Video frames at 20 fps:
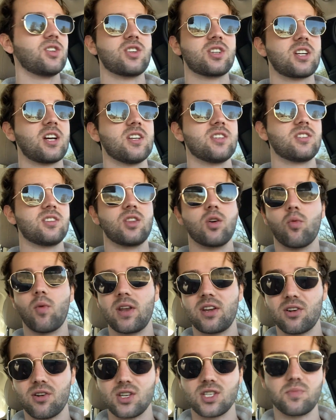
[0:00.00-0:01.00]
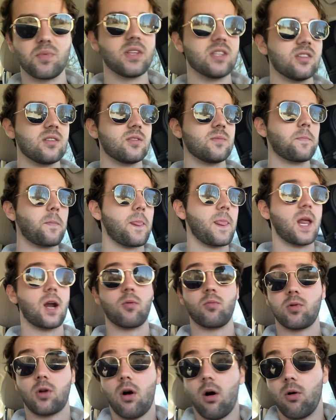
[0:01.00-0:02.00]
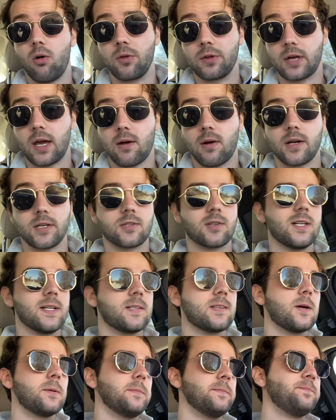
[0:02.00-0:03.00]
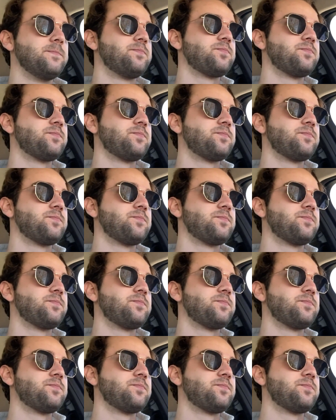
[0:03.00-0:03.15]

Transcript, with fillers: just because the winter has been, you know, cold. I can't ride street. So,